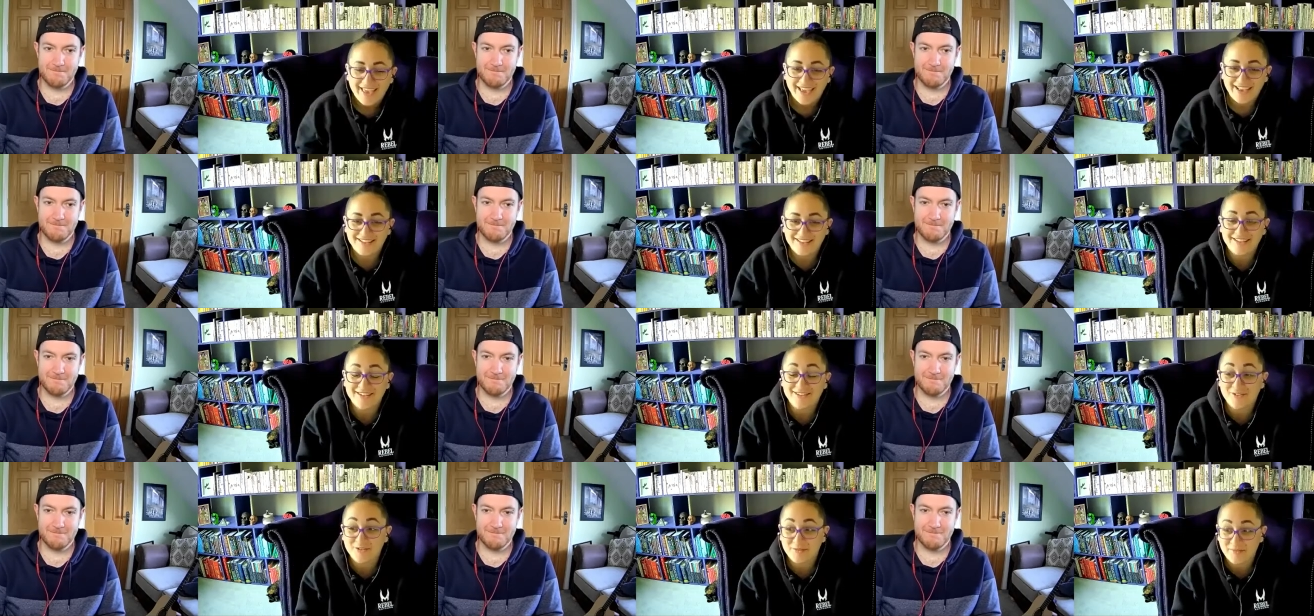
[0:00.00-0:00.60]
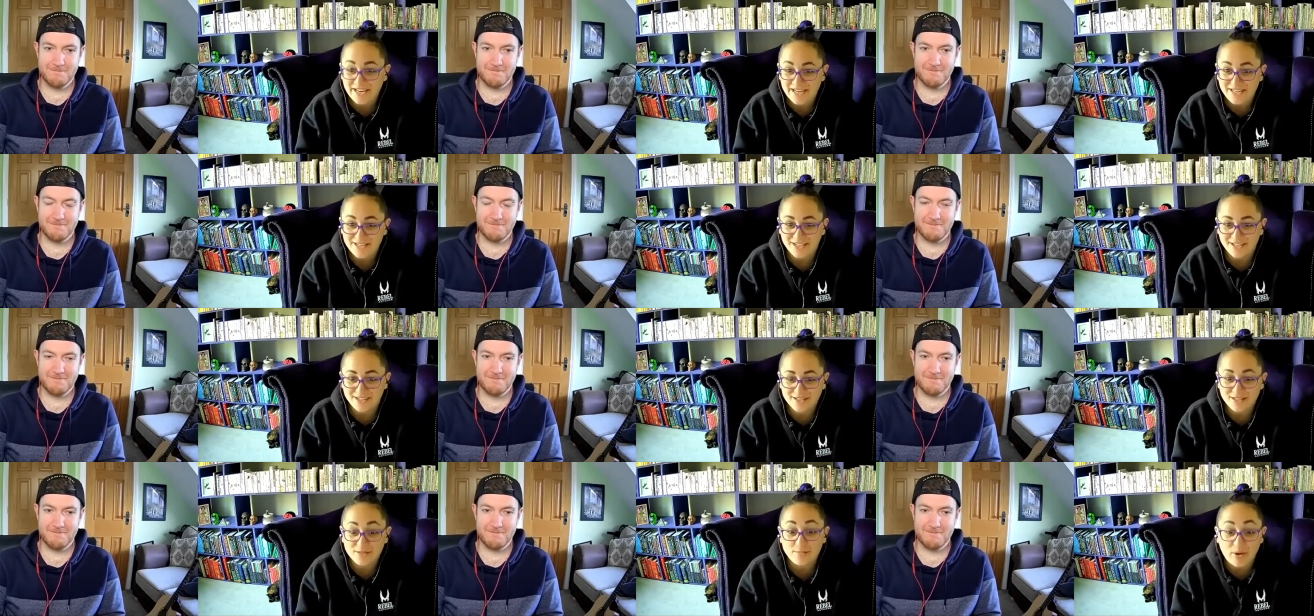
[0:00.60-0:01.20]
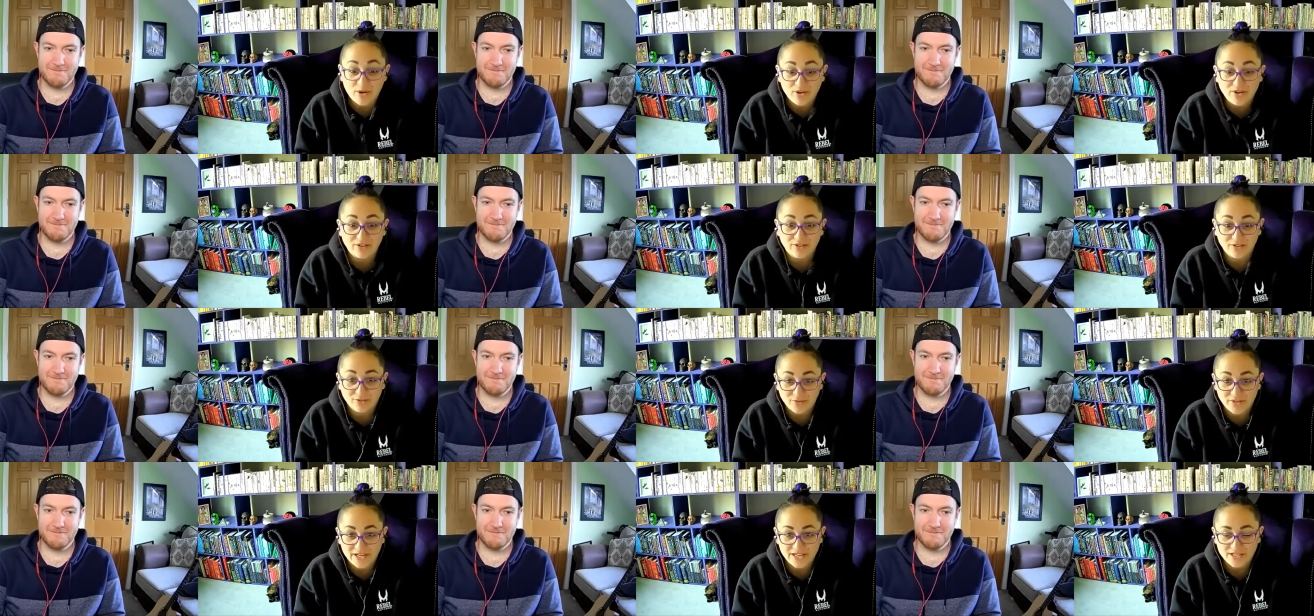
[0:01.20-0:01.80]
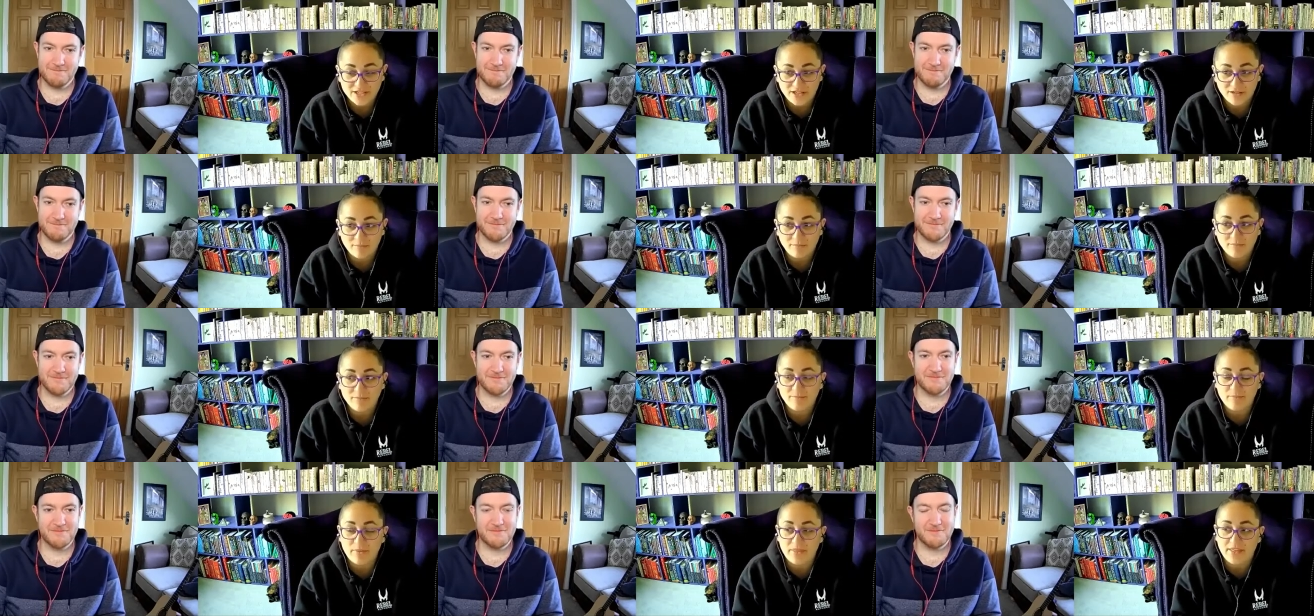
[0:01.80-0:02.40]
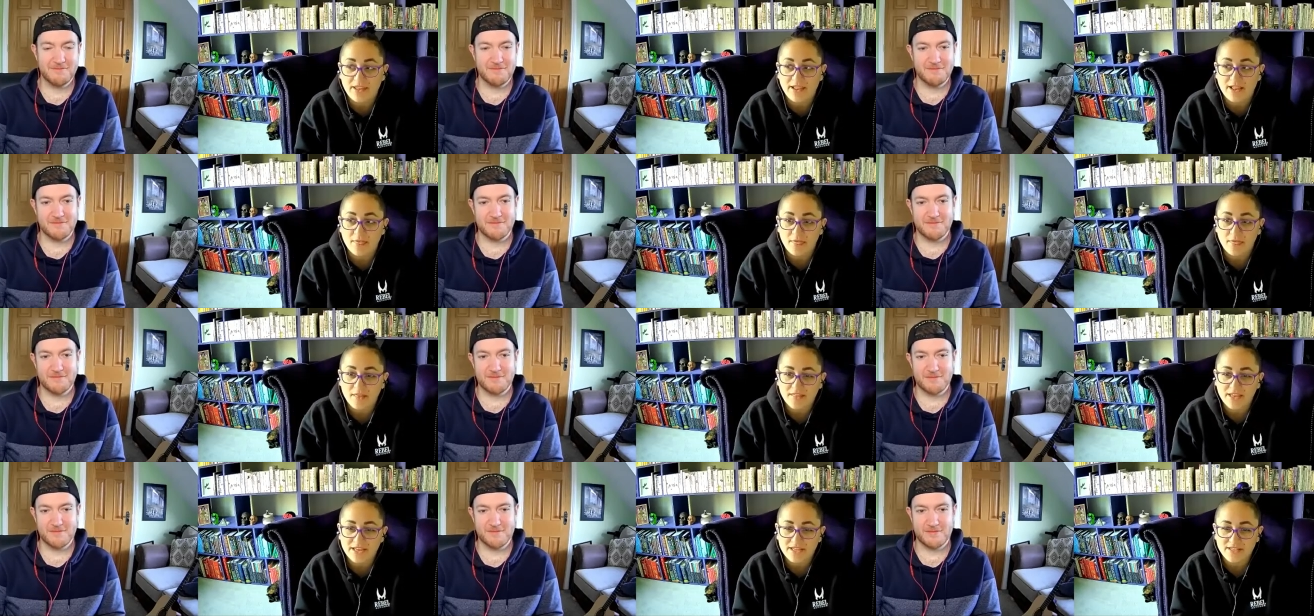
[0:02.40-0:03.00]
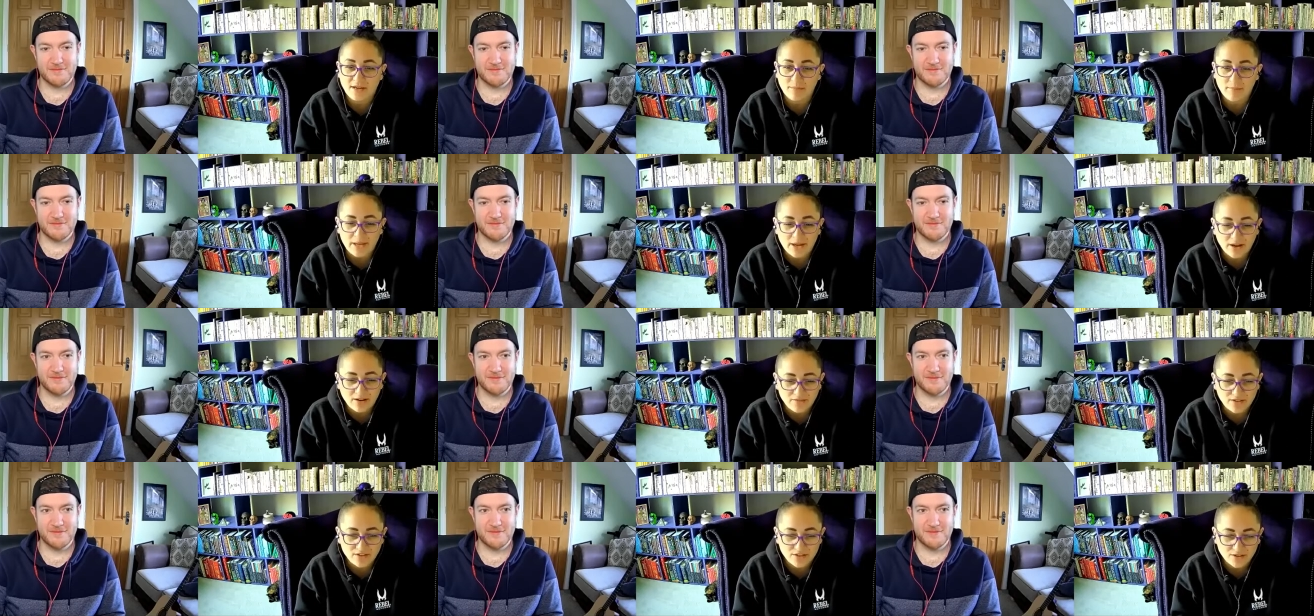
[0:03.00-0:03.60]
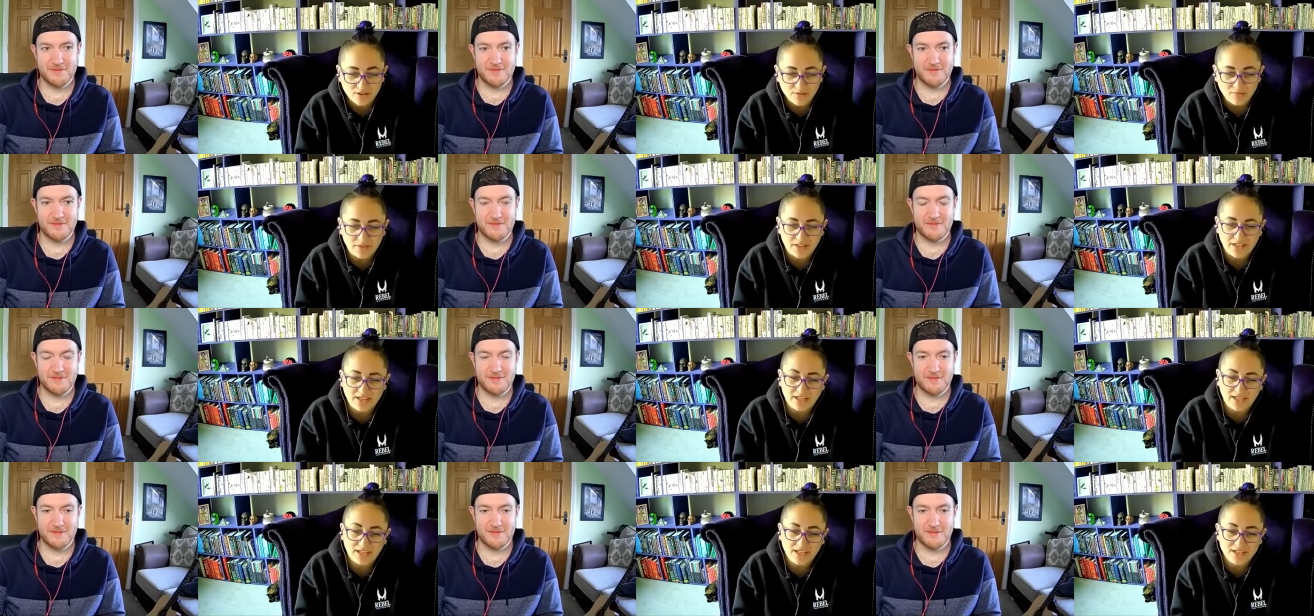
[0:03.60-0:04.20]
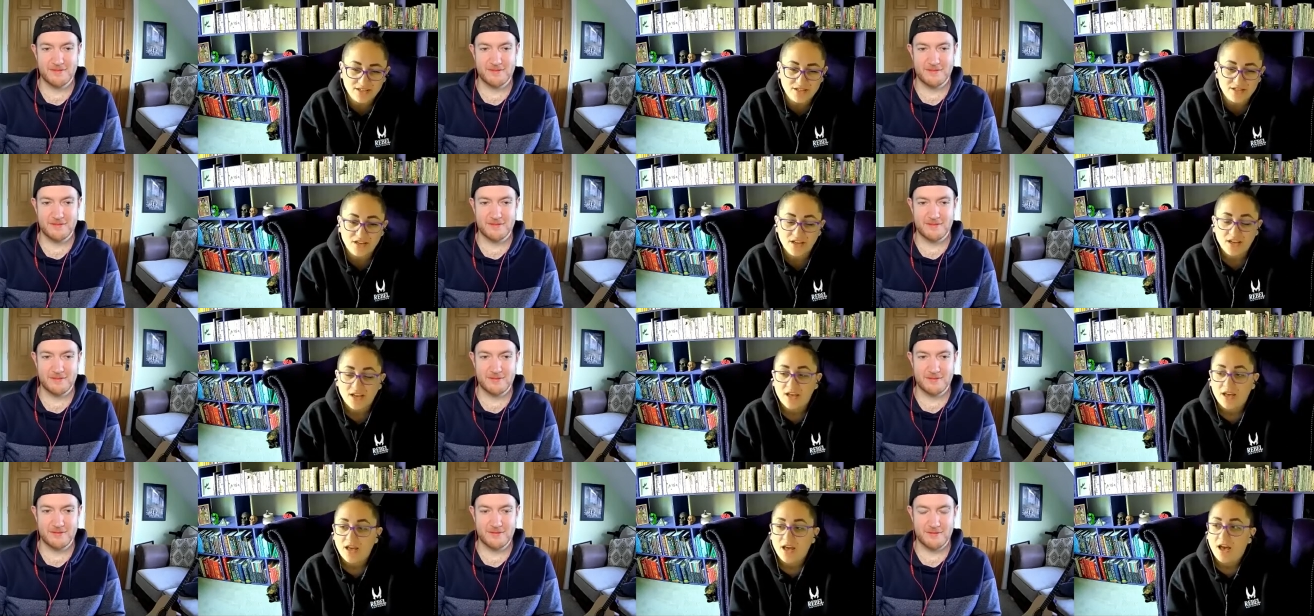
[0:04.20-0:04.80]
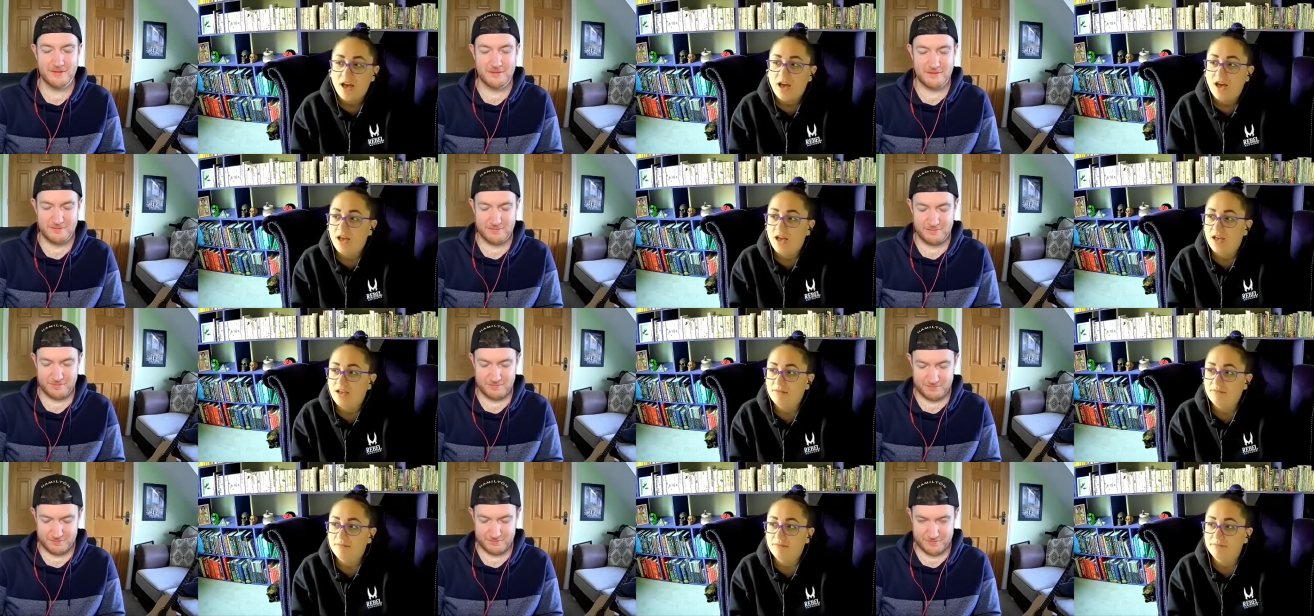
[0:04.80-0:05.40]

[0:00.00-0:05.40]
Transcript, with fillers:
Speaker 1: it's in Norwegian, spoken Norwegian, but they I think they dub it over the top with English. Um,